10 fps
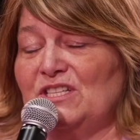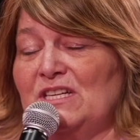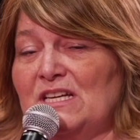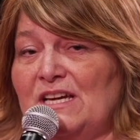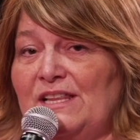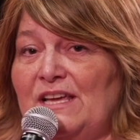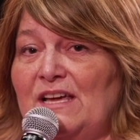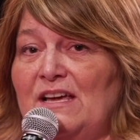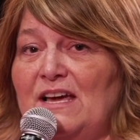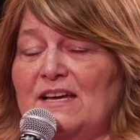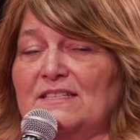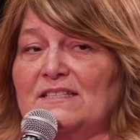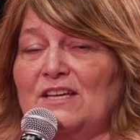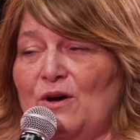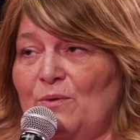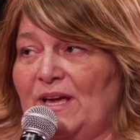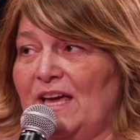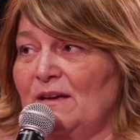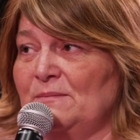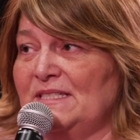Nikola as the
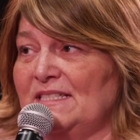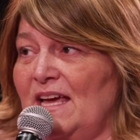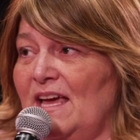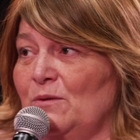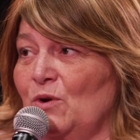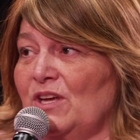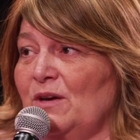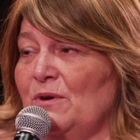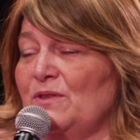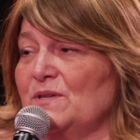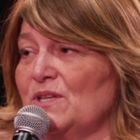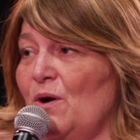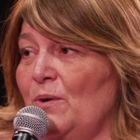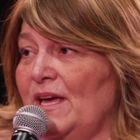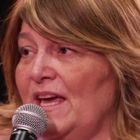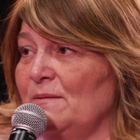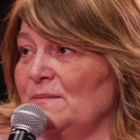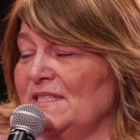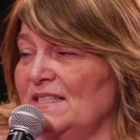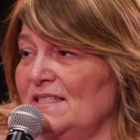OEMs, and working with those
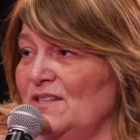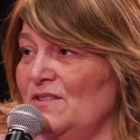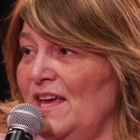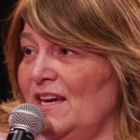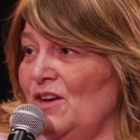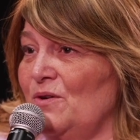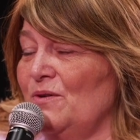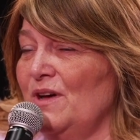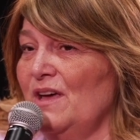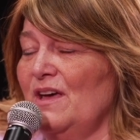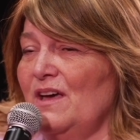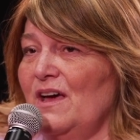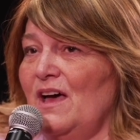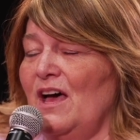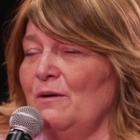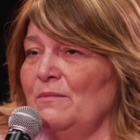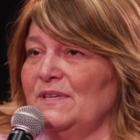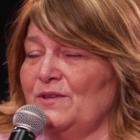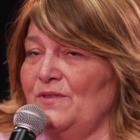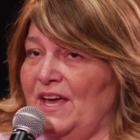OEMs so they know,
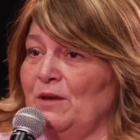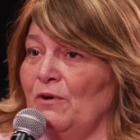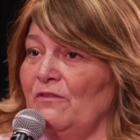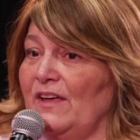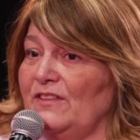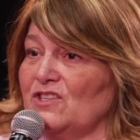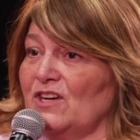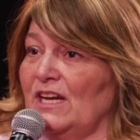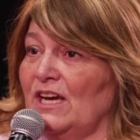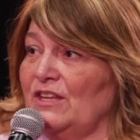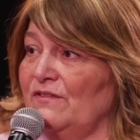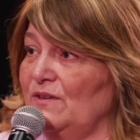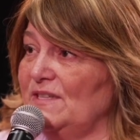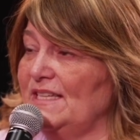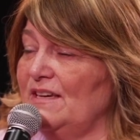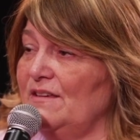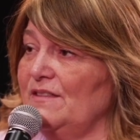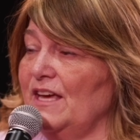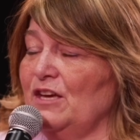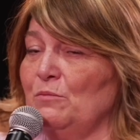so they can provide the training on the fuel cell,
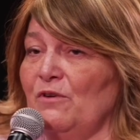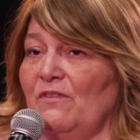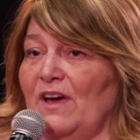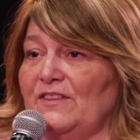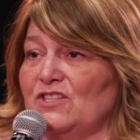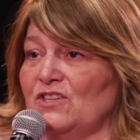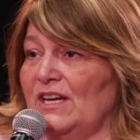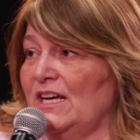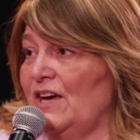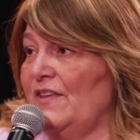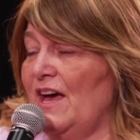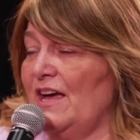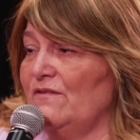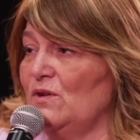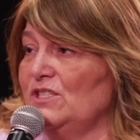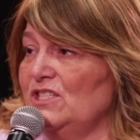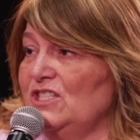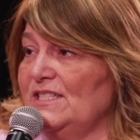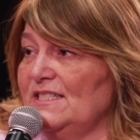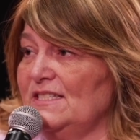they can provide the training on the
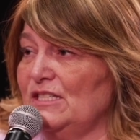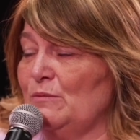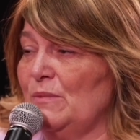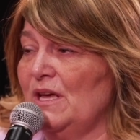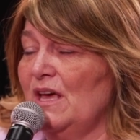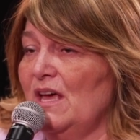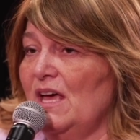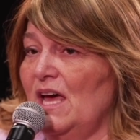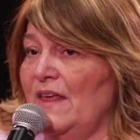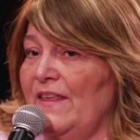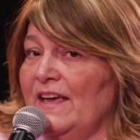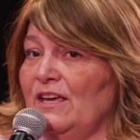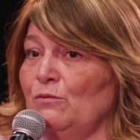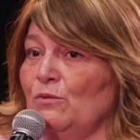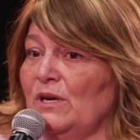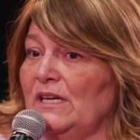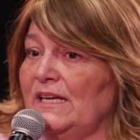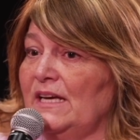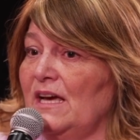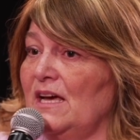high-voltage system, and they can
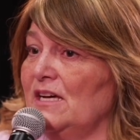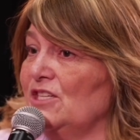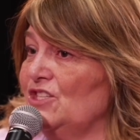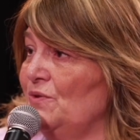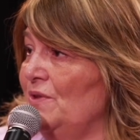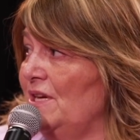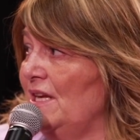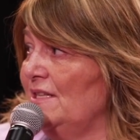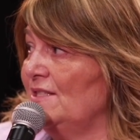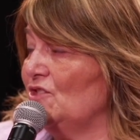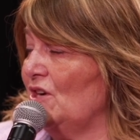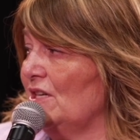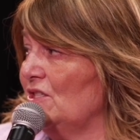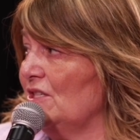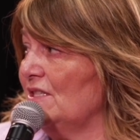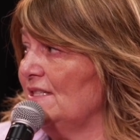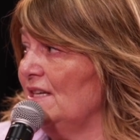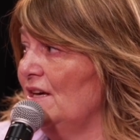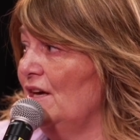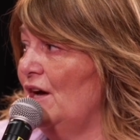really show the NAIT
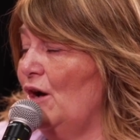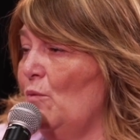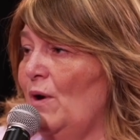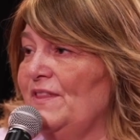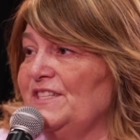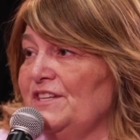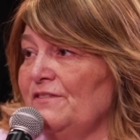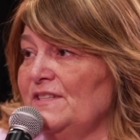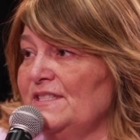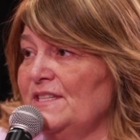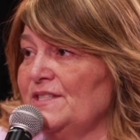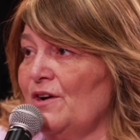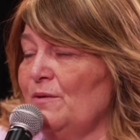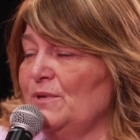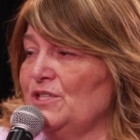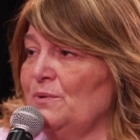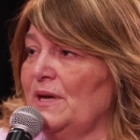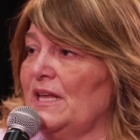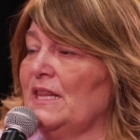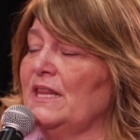instructors what the differences are
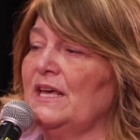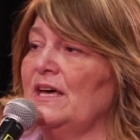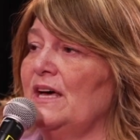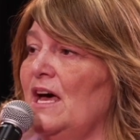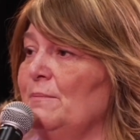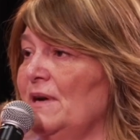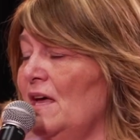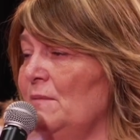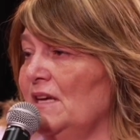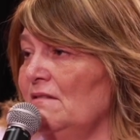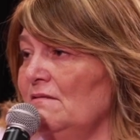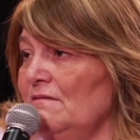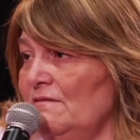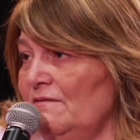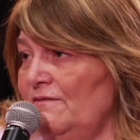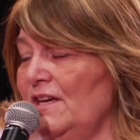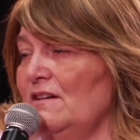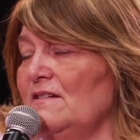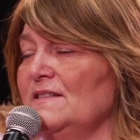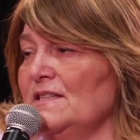between the upcoming
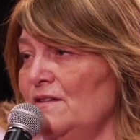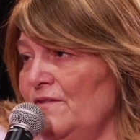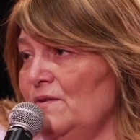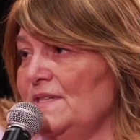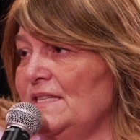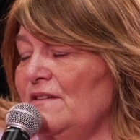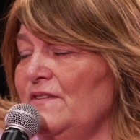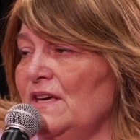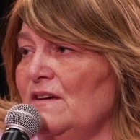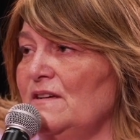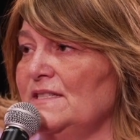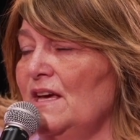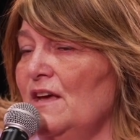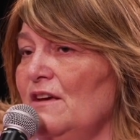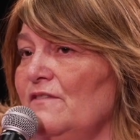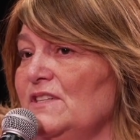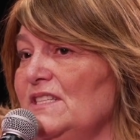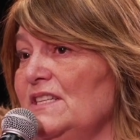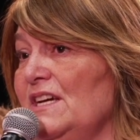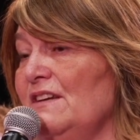vehicles and the fuel cell vehicles
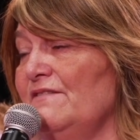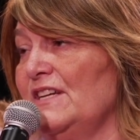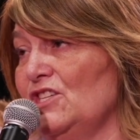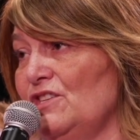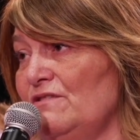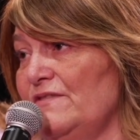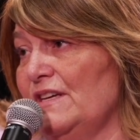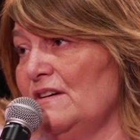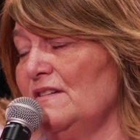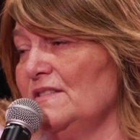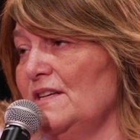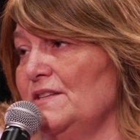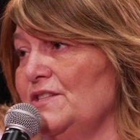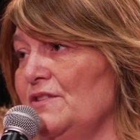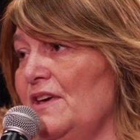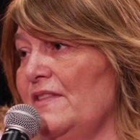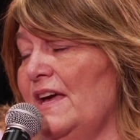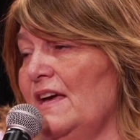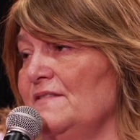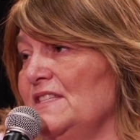versus the conventional vehicles, so that they
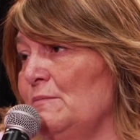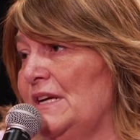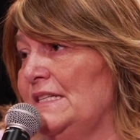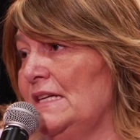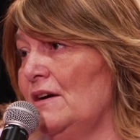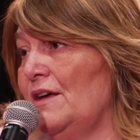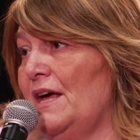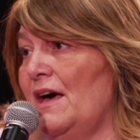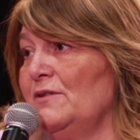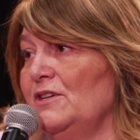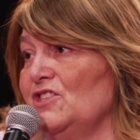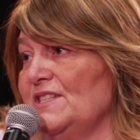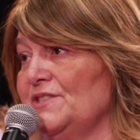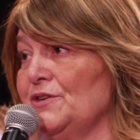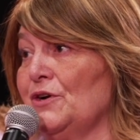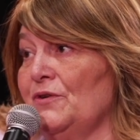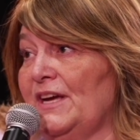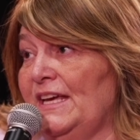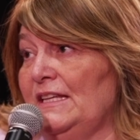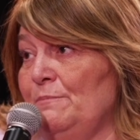have some idea on how to adjust their
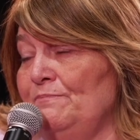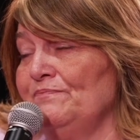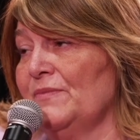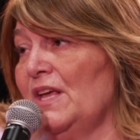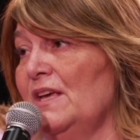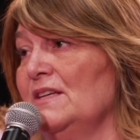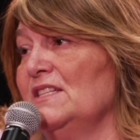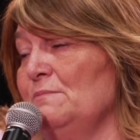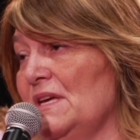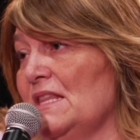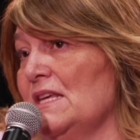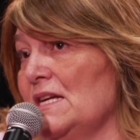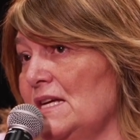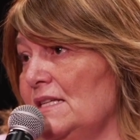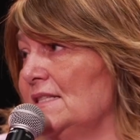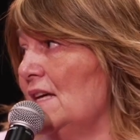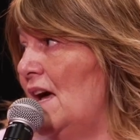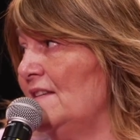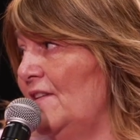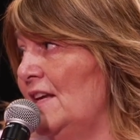curriculum to meet the needs
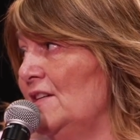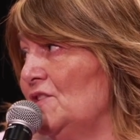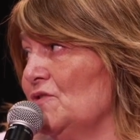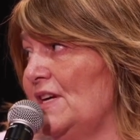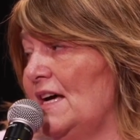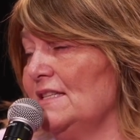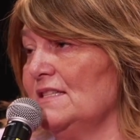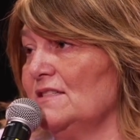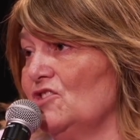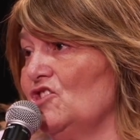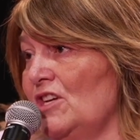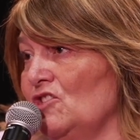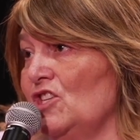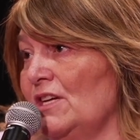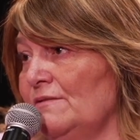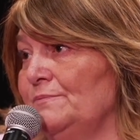of industry as it's changing.